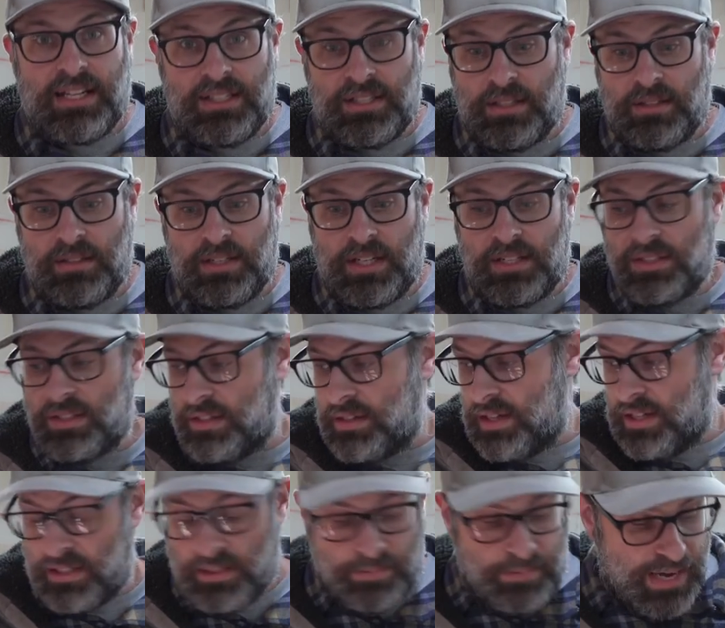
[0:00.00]

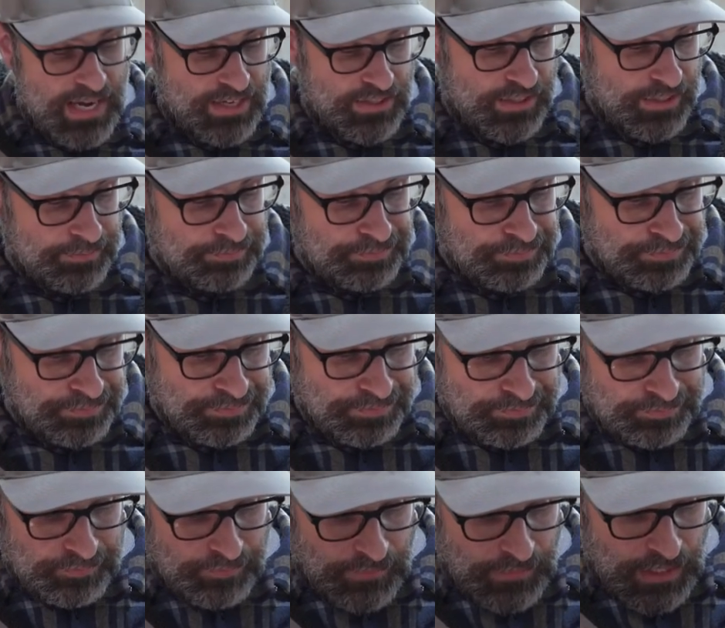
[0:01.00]
It's amazing.
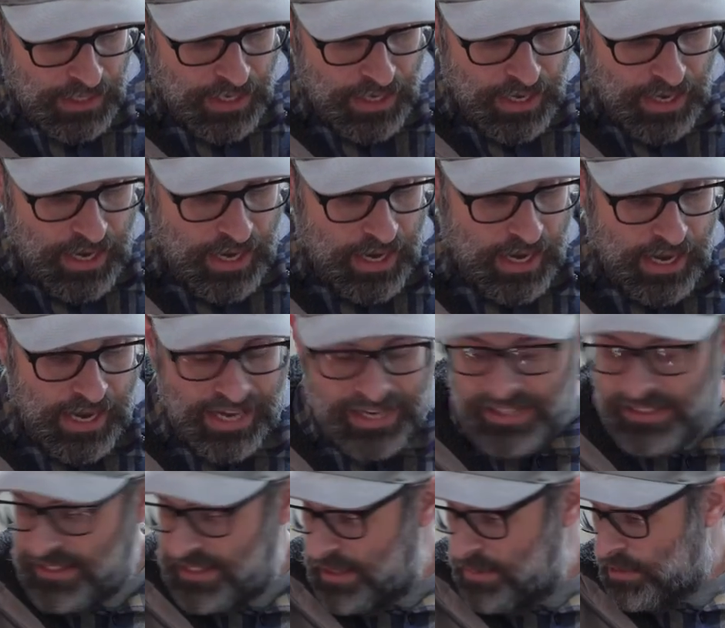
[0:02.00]
And
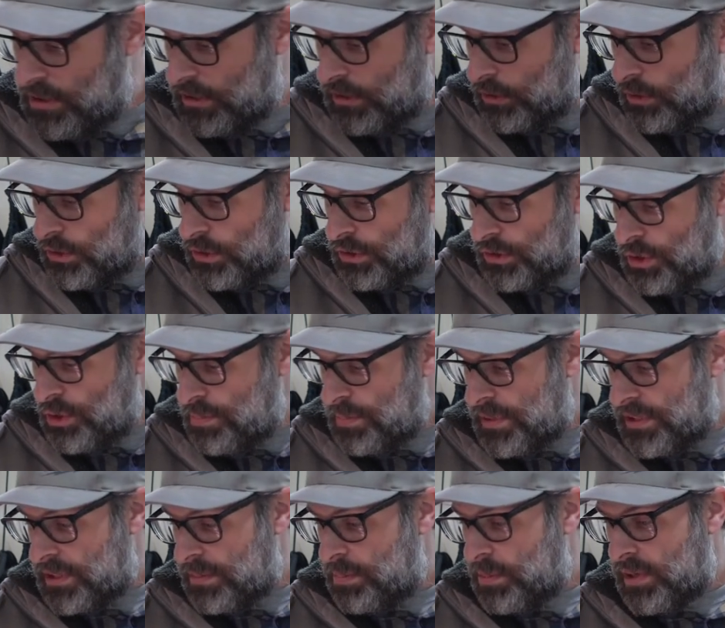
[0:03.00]
it seems a little
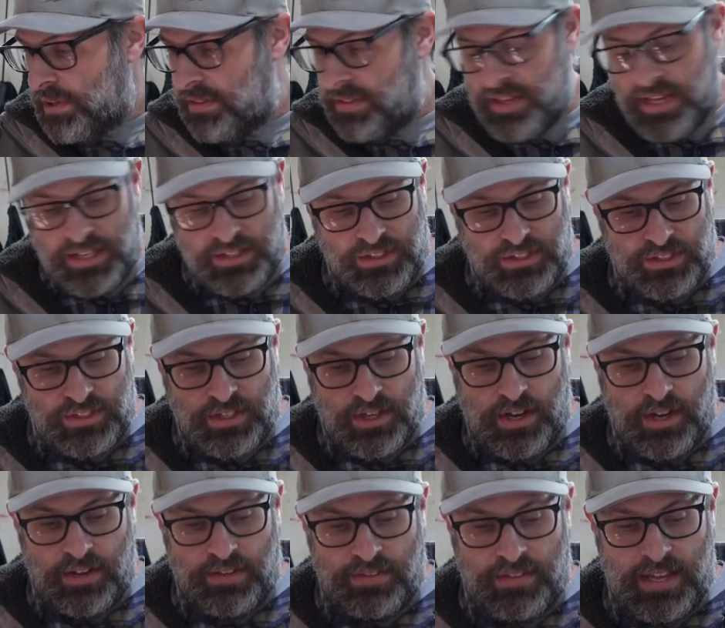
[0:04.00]
stupid to put this
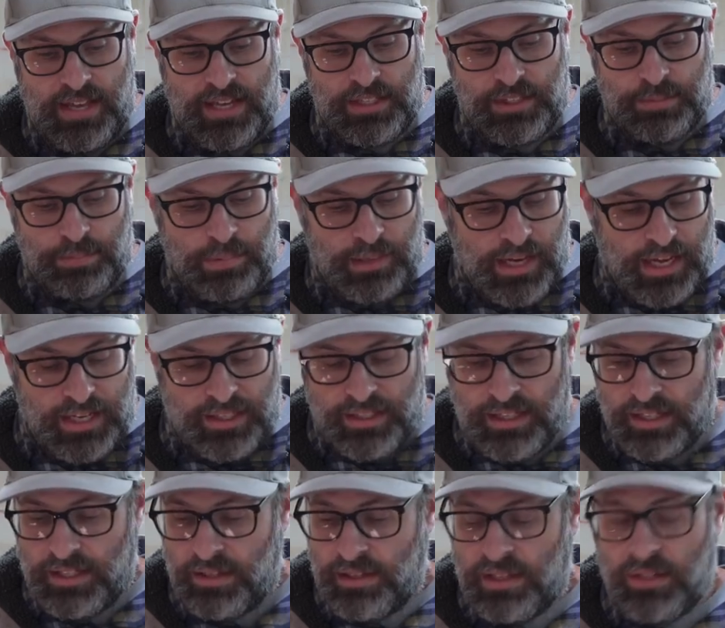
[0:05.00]
on this, but I
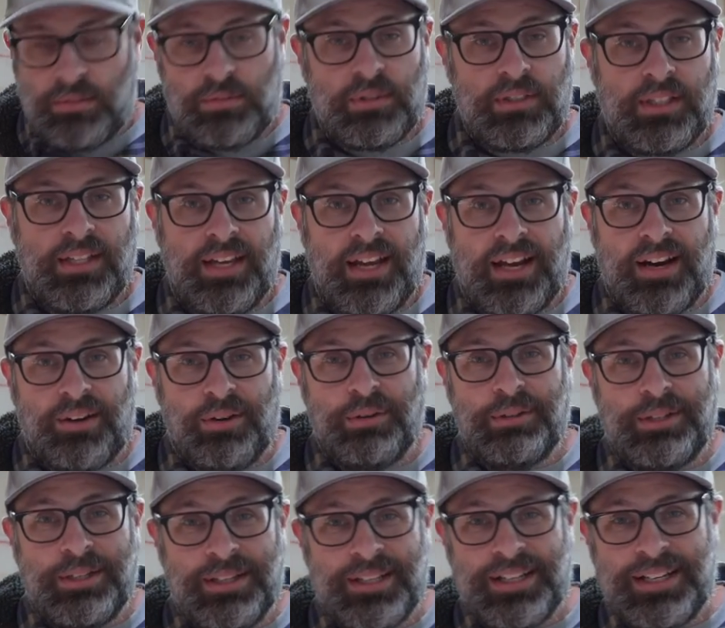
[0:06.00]
don't really care.
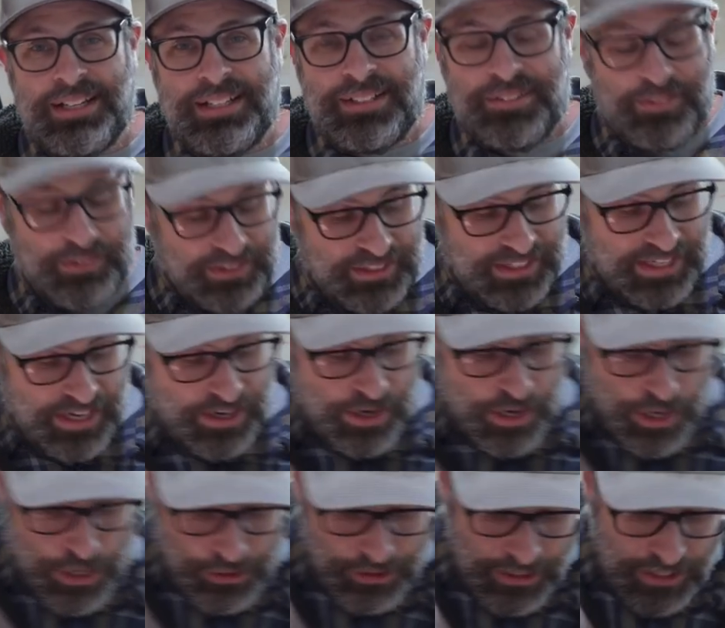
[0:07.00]
I don't really care.
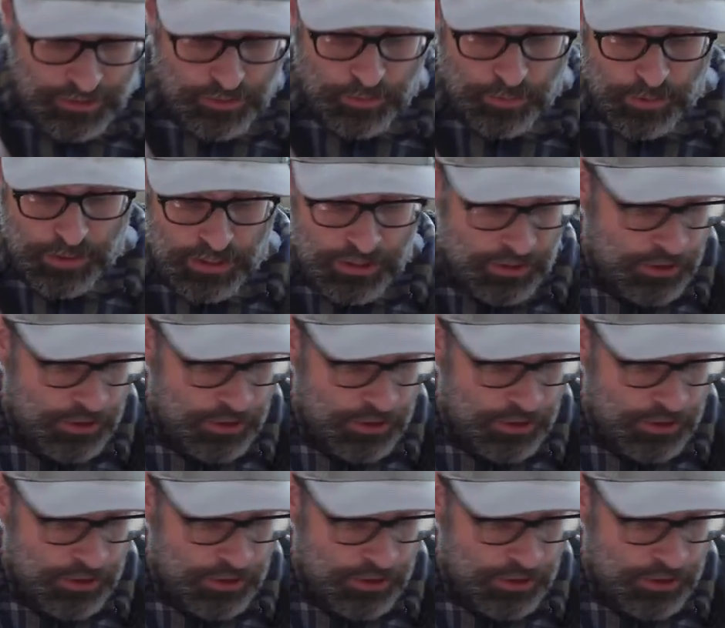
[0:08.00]
So that's what we're going to